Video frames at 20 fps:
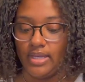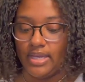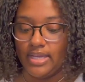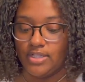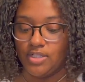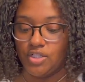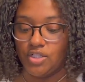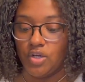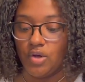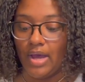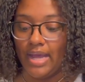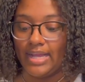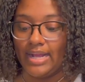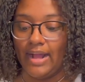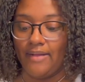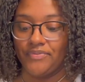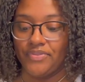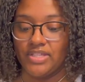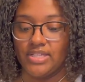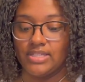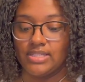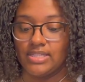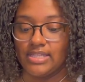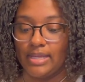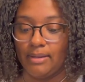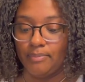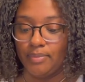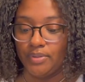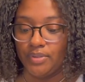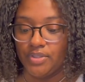And so I got this
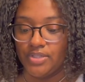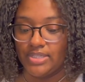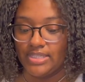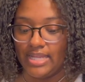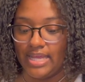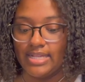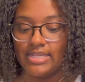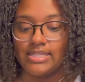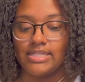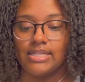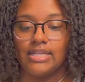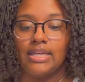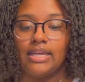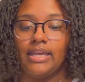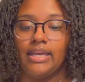sampler set.